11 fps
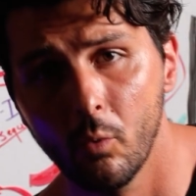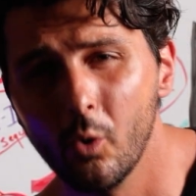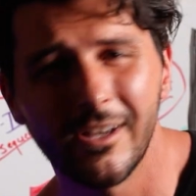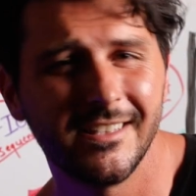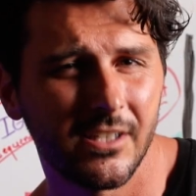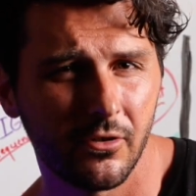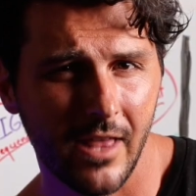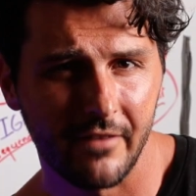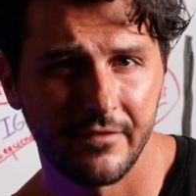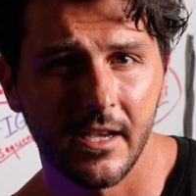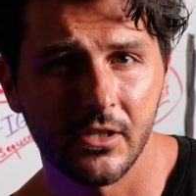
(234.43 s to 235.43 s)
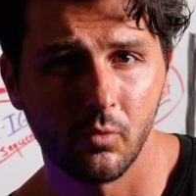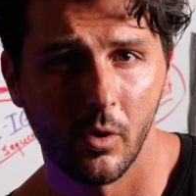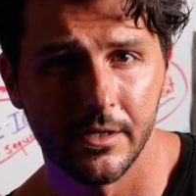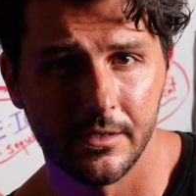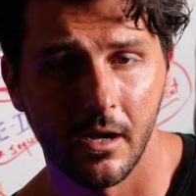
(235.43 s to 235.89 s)
we'll consider that phase
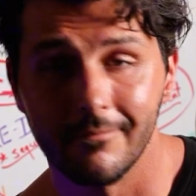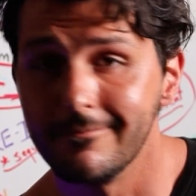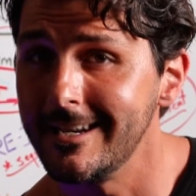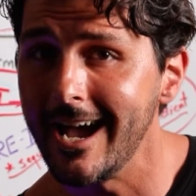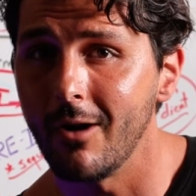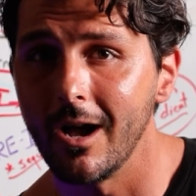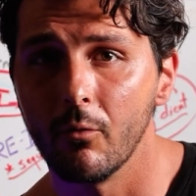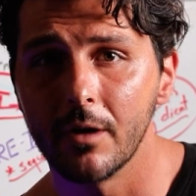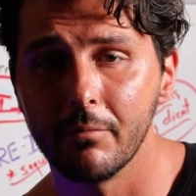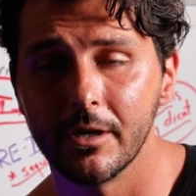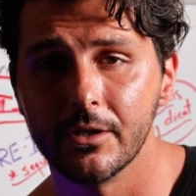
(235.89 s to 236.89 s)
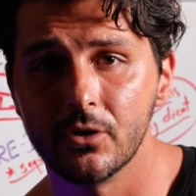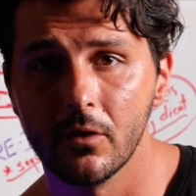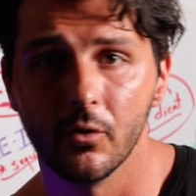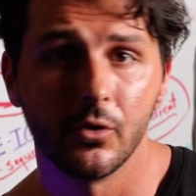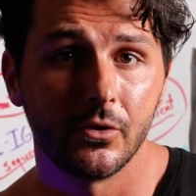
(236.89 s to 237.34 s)
1 done. Now I wanna bring us
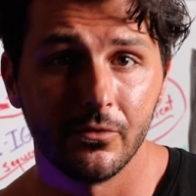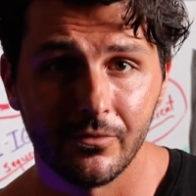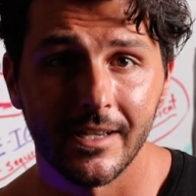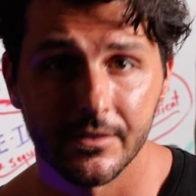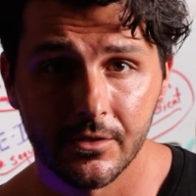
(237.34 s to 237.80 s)
over to phase